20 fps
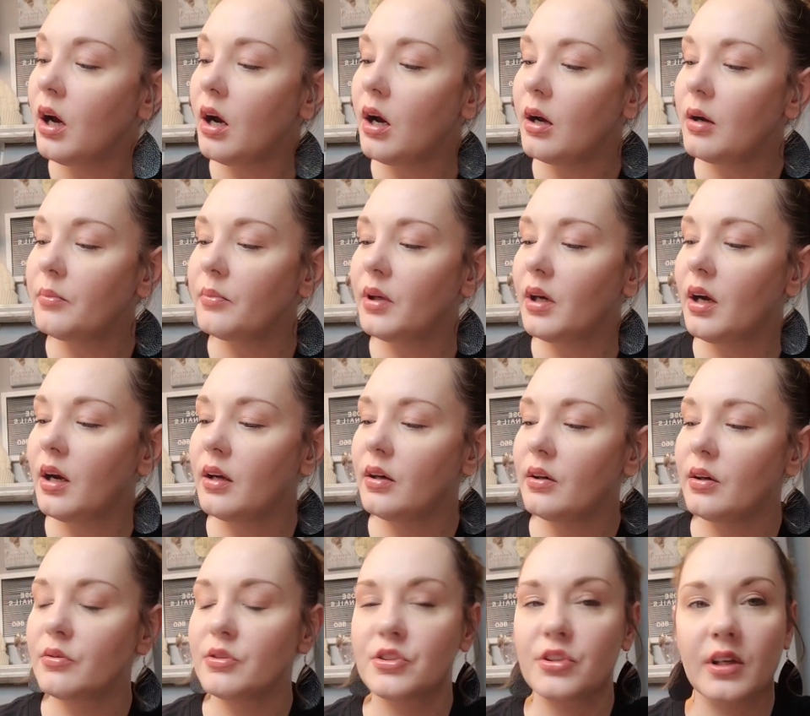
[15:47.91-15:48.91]
Yeah, I don't
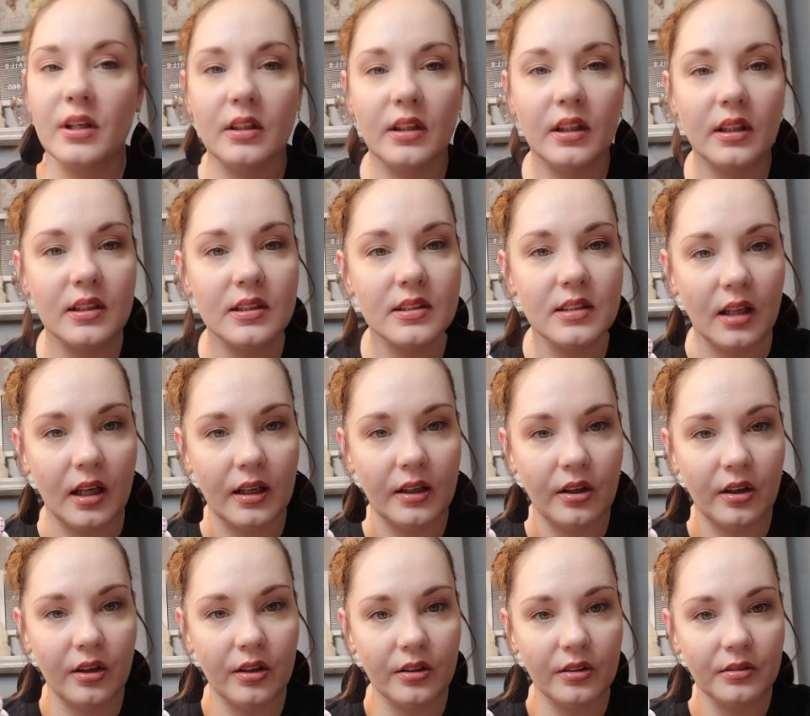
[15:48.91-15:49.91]
know. I was trying like a side
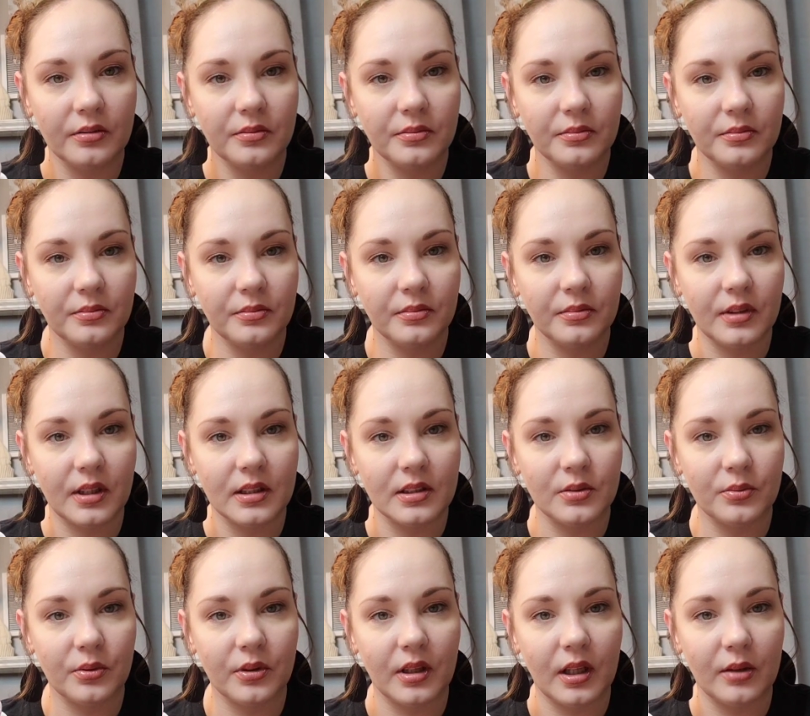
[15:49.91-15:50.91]
heart.
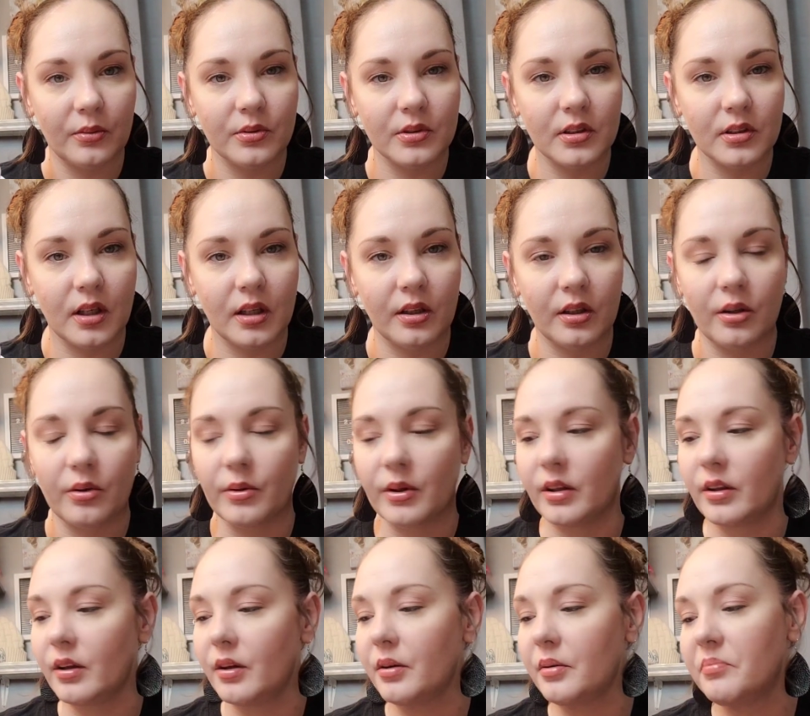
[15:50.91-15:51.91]
That's where that was kind of going
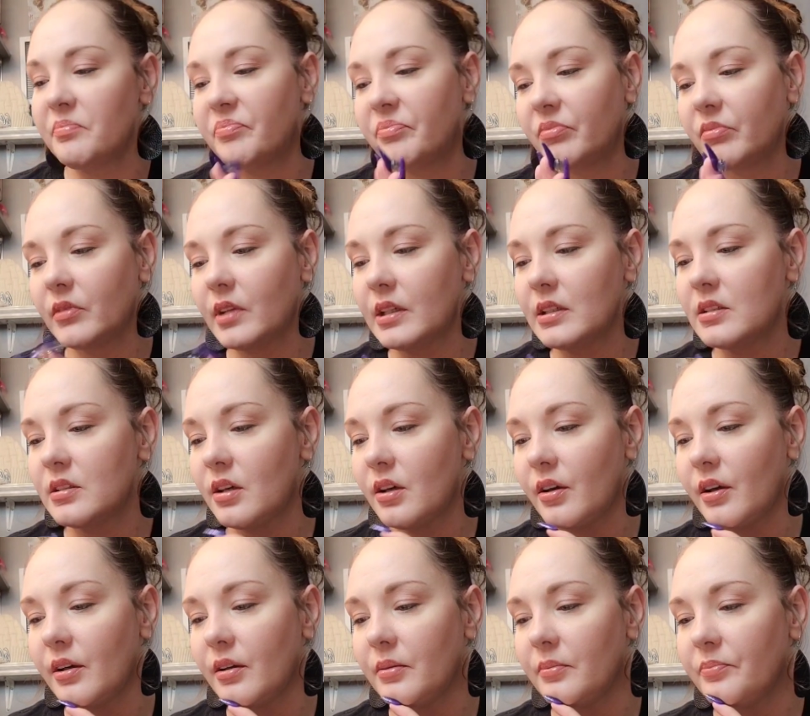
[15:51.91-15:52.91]
there. It's
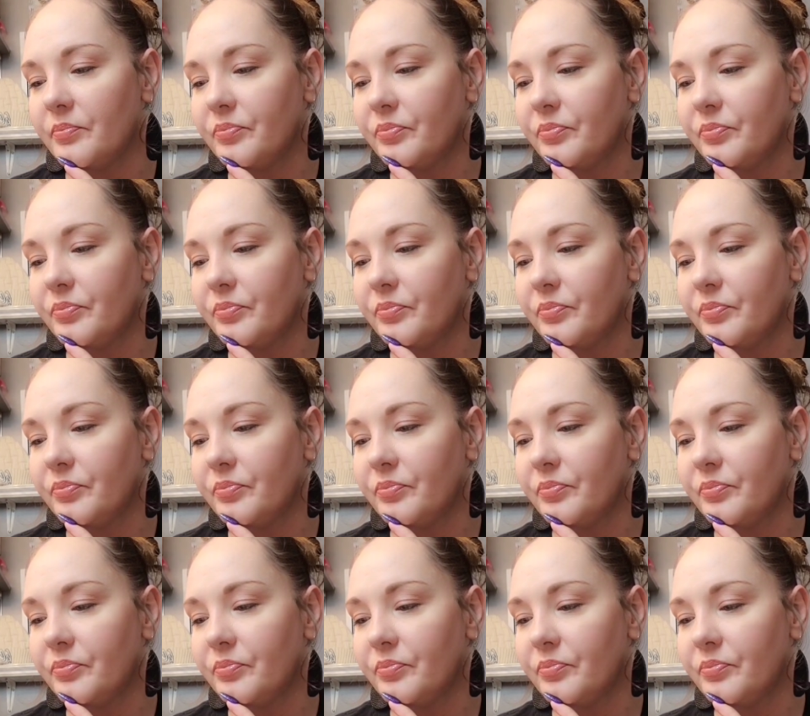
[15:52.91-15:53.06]
alright.